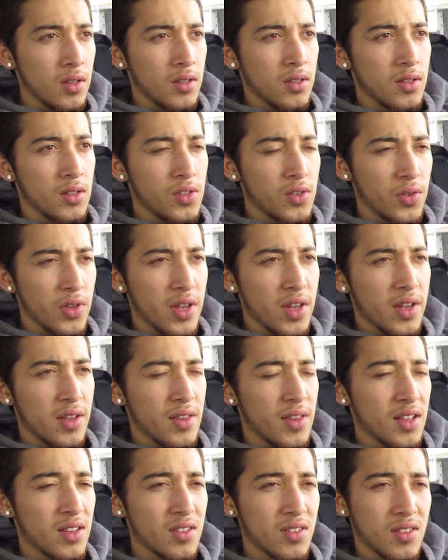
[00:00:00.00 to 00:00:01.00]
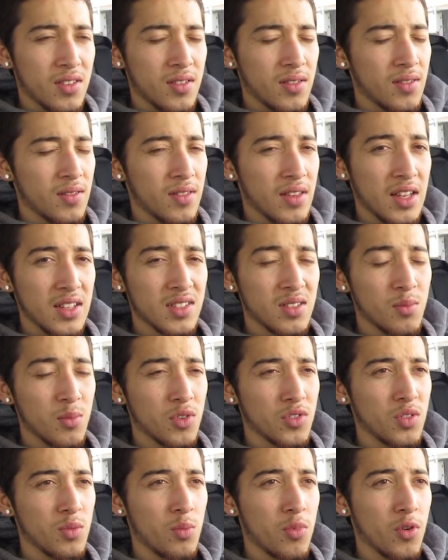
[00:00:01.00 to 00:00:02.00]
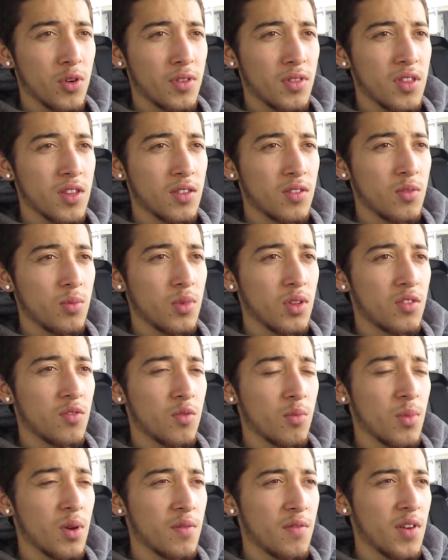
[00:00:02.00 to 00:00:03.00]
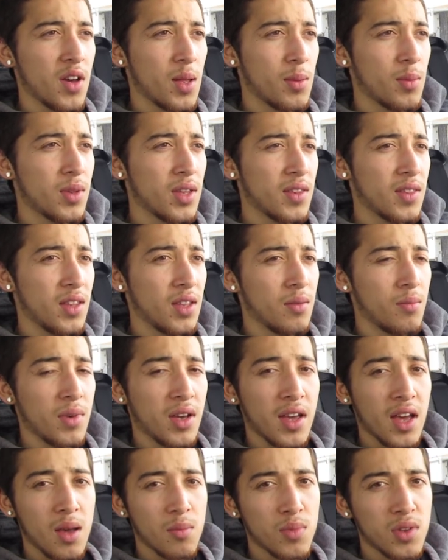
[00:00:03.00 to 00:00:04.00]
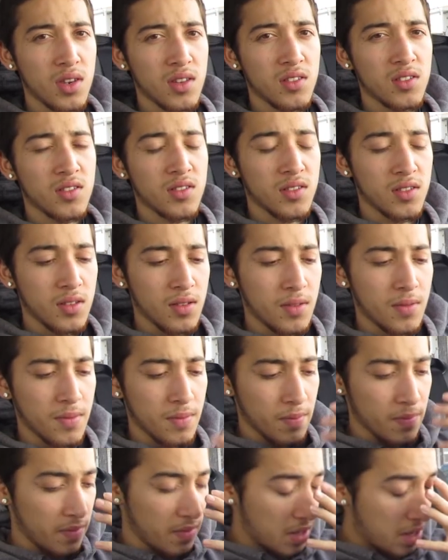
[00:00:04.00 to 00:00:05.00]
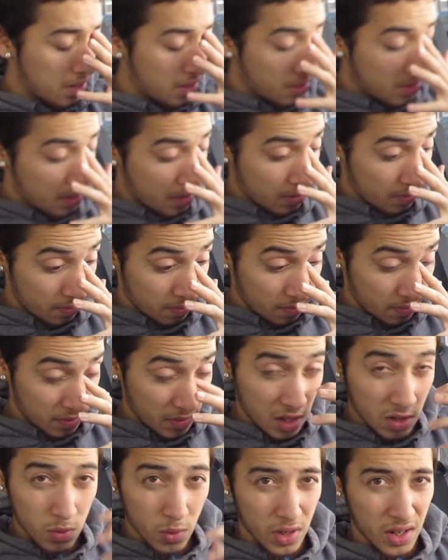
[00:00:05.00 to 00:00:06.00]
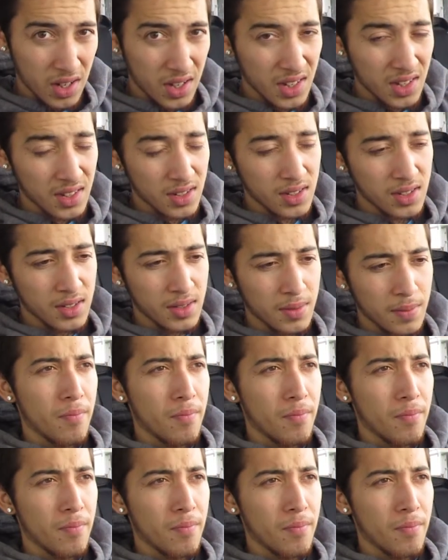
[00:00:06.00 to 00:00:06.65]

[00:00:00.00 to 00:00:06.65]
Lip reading: So yeah, that's the most important thing to me, is for my family and then my happiness. That's what it is.